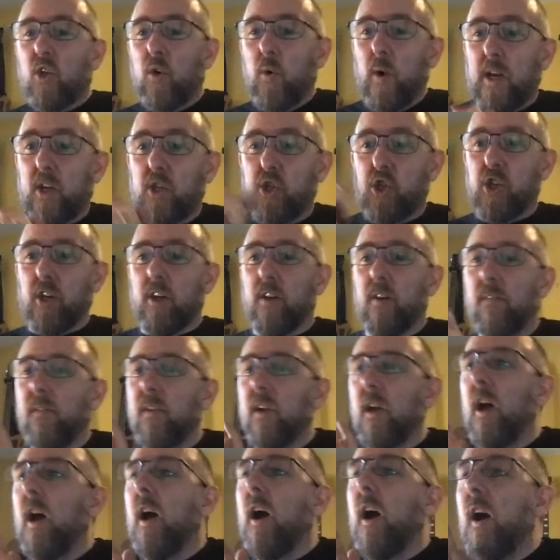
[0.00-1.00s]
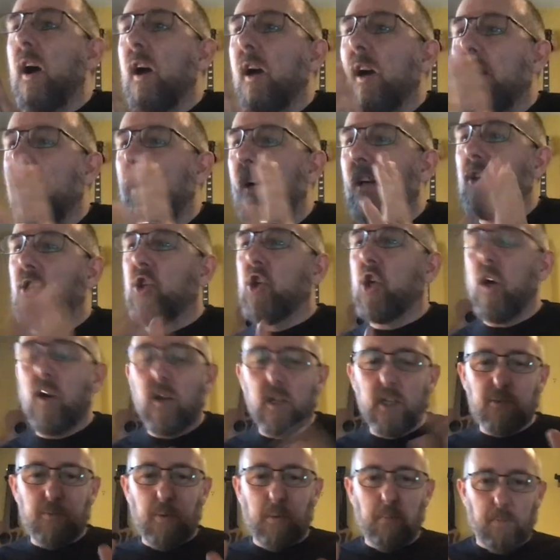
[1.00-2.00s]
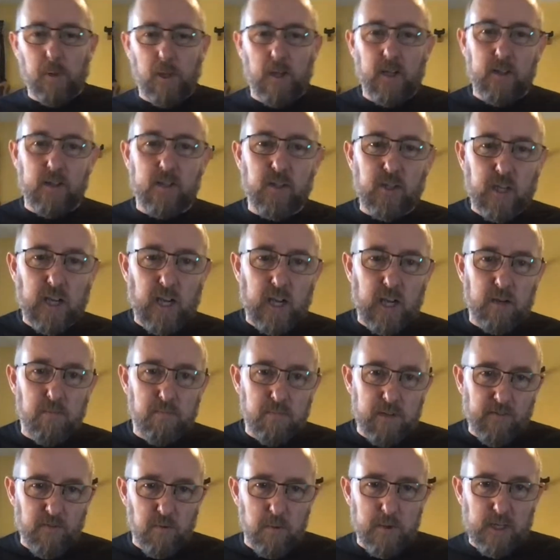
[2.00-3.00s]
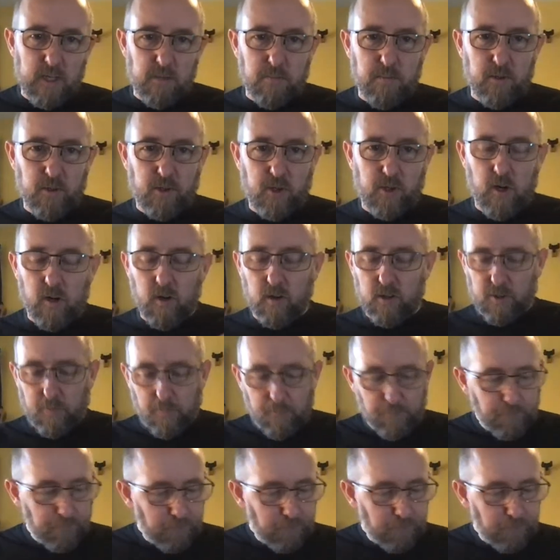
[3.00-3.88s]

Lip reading: question. Charlie's been playing this game, Never Mind the Buzzcocks.